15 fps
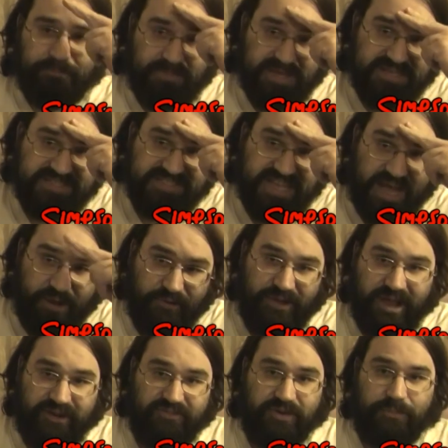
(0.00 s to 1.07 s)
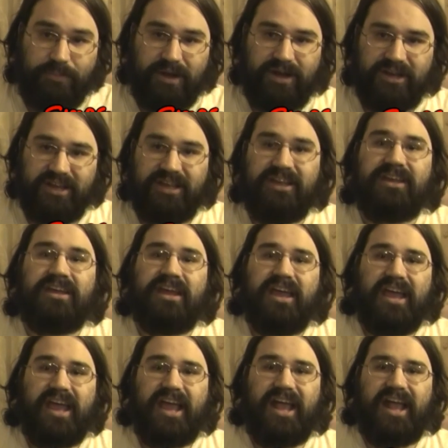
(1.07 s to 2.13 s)
Peace out, everybody.
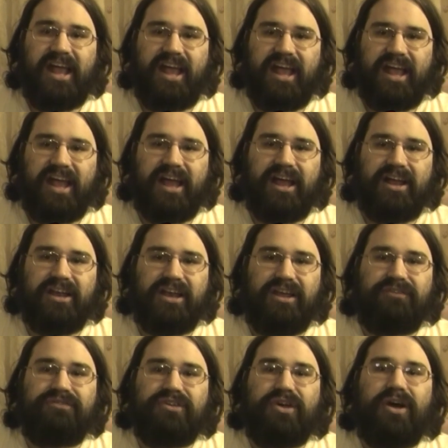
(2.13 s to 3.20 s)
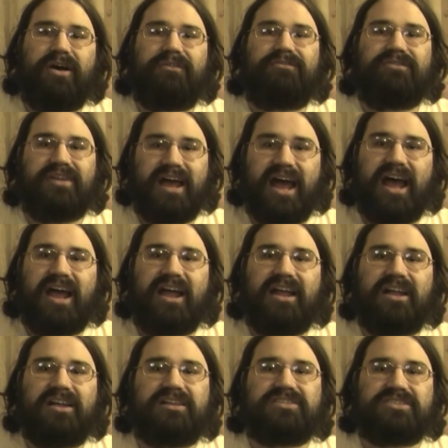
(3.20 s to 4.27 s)
And if you have
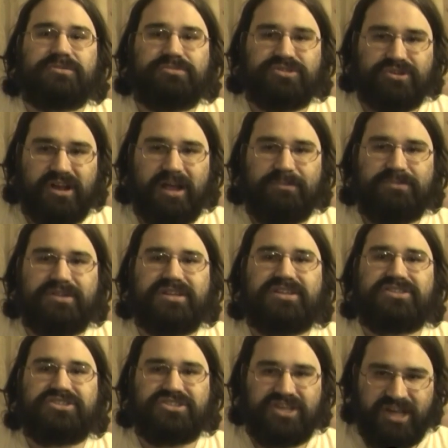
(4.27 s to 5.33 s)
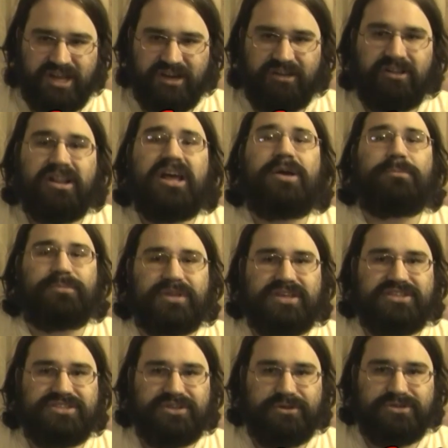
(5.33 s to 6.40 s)
not subscribed to this channel,
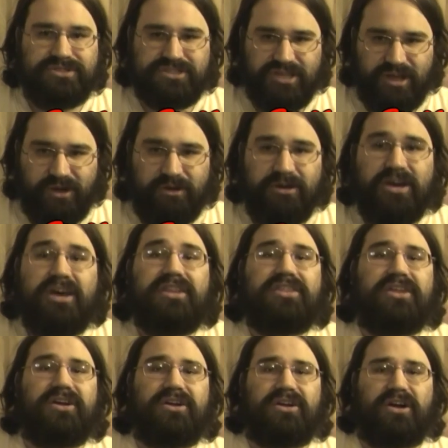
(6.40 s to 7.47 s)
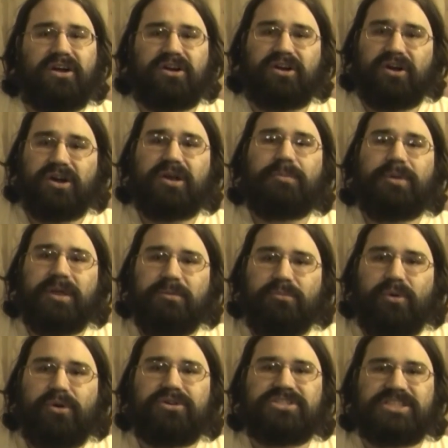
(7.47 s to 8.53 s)
please do so. There are going to be
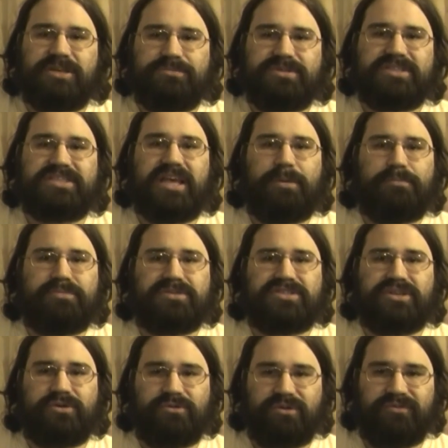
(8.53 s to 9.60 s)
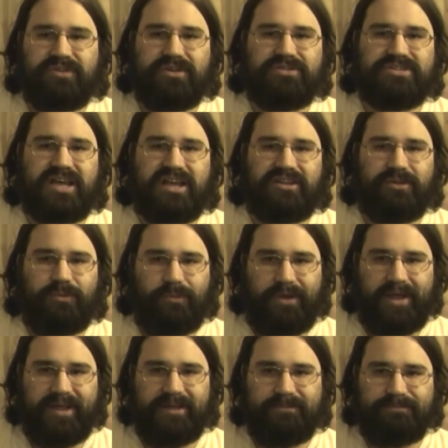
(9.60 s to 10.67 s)
more Simpsons episode reviews on the
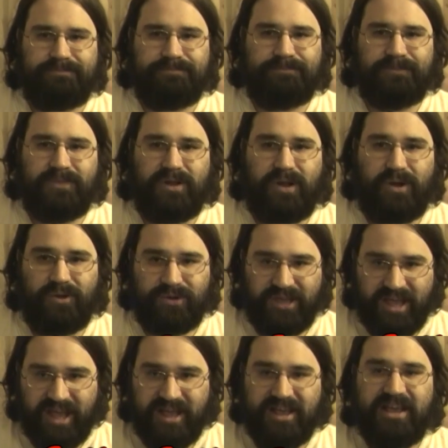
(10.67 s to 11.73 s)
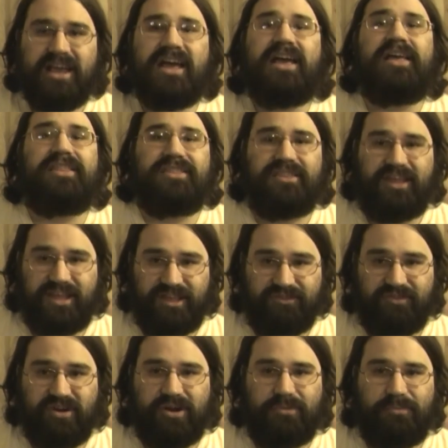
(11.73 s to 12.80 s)
way. Okay? Thank you
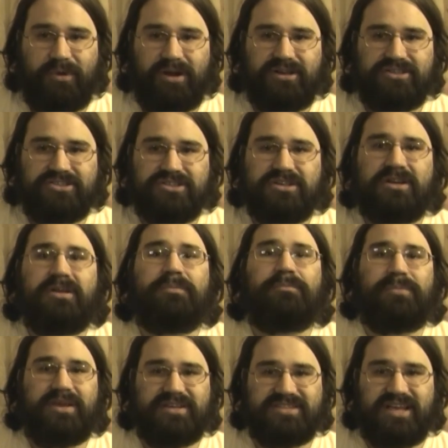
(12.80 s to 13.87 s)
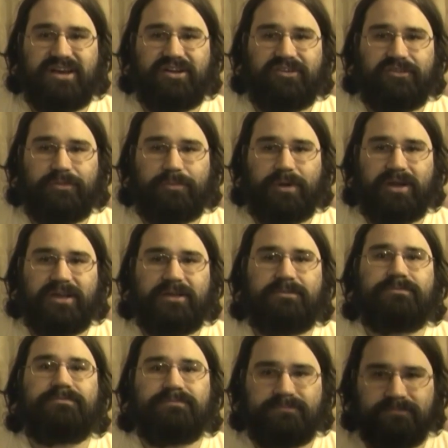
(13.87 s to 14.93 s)
very much. Peace out, everybody.